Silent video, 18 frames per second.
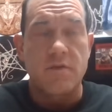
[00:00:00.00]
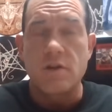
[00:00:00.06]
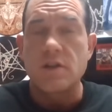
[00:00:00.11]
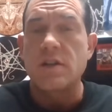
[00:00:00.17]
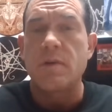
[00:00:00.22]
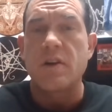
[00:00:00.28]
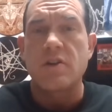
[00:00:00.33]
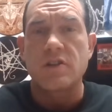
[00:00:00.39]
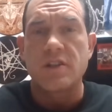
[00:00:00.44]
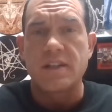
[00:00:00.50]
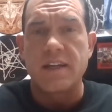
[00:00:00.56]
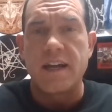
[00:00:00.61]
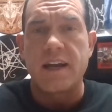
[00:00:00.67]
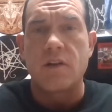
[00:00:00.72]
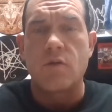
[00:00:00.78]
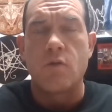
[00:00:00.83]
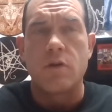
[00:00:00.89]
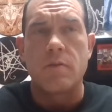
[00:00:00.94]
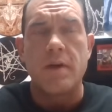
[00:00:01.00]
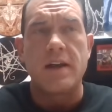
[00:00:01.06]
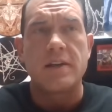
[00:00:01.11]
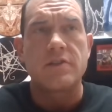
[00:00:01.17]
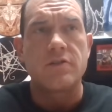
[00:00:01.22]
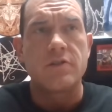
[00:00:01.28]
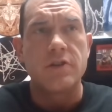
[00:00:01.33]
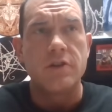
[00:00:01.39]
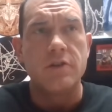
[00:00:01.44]
First time I heard Satanic
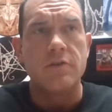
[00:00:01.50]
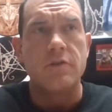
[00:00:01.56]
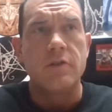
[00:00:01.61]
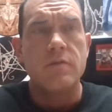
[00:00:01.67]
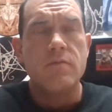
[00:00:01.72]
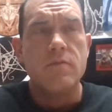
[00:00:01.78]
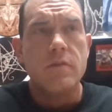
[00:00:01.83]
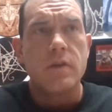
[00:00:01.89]
Warmaster too.